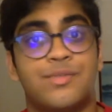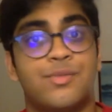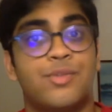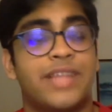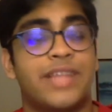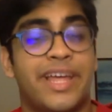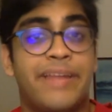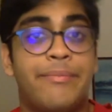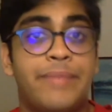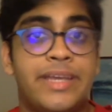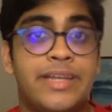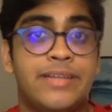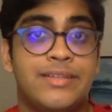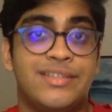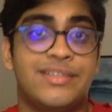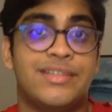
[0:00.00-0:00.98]
What that
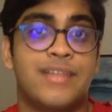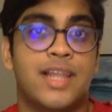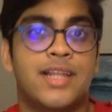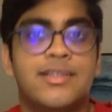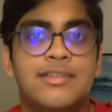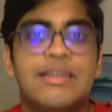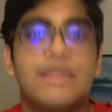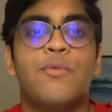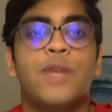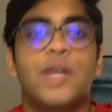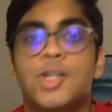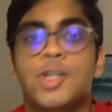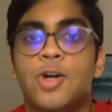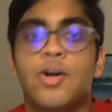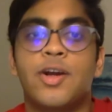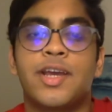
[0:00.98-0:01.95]
means is, let's say we're
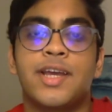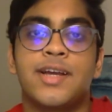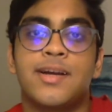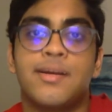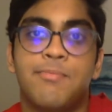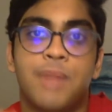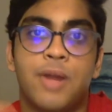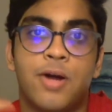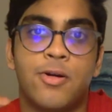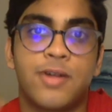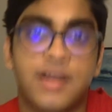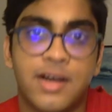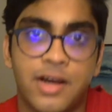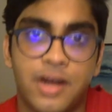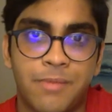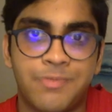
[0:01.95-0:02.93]
talking about
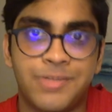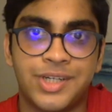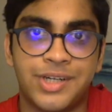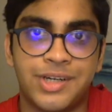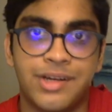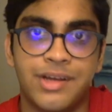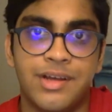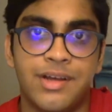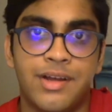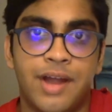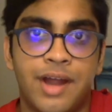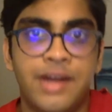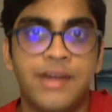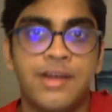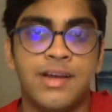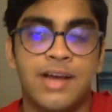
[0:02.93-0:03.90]
corruption,
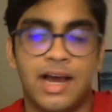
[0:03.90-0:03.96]
right?